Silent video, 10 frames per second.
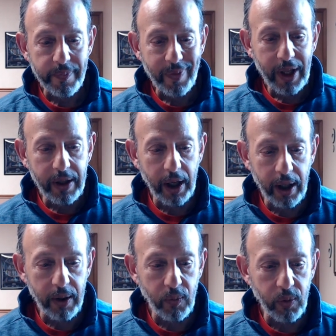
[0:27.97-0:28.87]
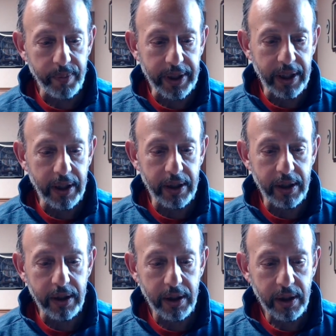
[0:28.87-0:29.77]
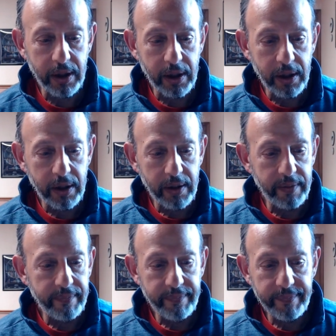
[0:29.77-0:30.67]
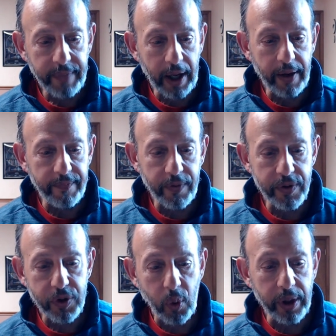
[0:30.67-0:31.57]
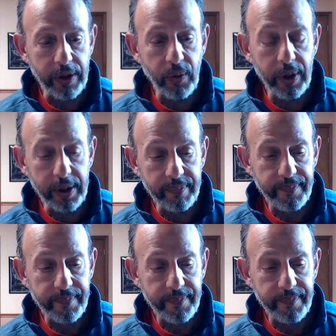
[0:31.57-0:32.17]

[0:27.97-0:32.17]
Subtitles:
We'll begin in verse 23.